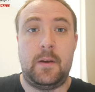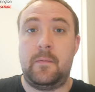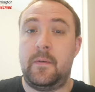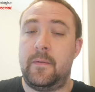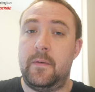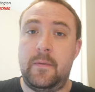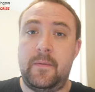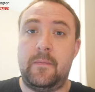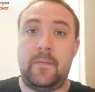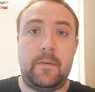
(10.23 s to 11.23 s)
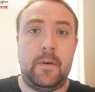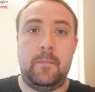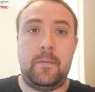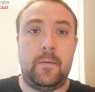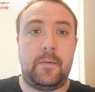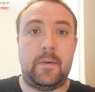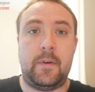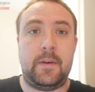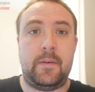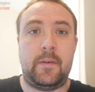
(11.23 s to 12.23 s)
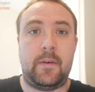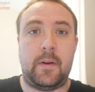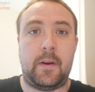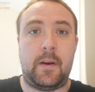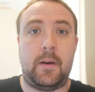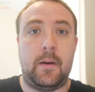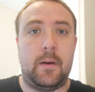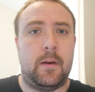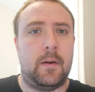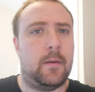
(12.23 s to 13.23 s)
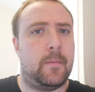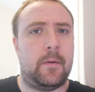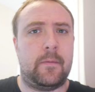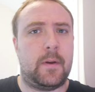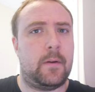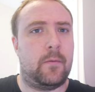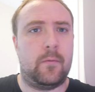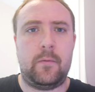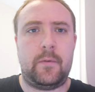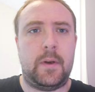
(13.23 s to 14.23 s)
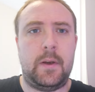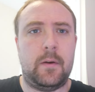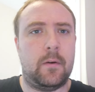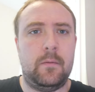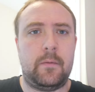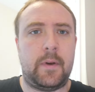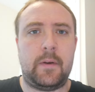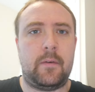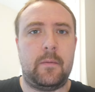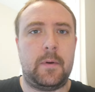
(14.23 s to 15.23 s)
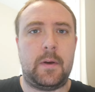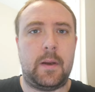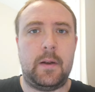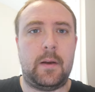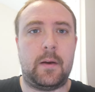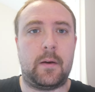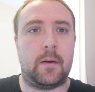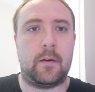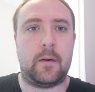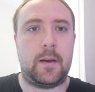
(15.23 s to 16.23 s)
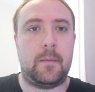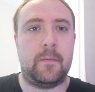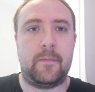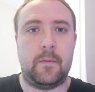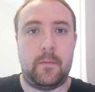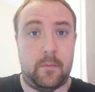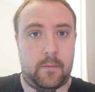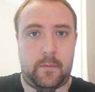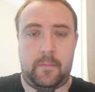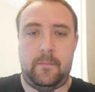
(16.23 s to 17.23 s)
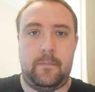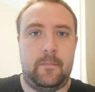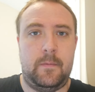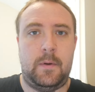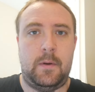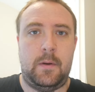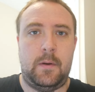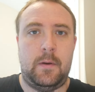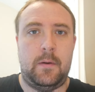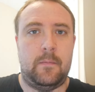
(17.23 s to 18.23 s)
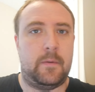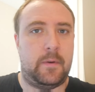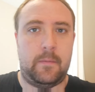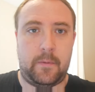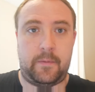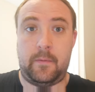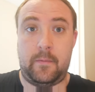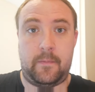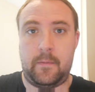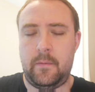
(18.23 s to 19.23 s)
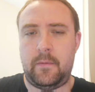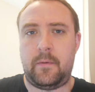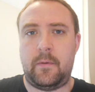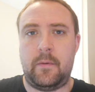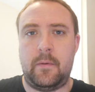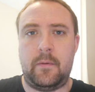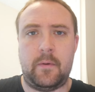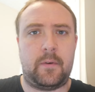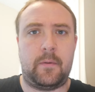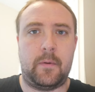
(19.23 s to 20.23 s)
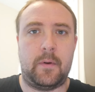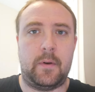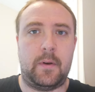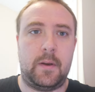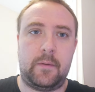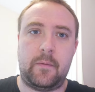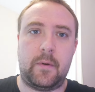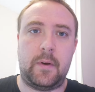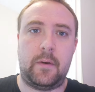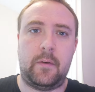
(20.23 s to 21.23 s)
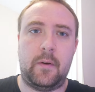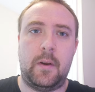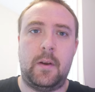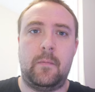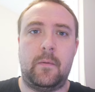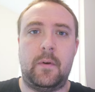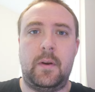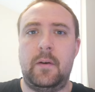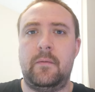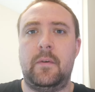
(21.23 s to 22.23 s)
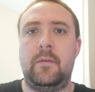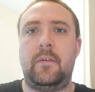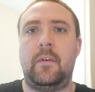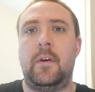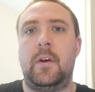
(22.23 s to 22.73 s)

with another very important lesson today about that naughty Old Testament killing in the name of the Lord. Which it wasn't, of course. Joshua and the Israelites were heroes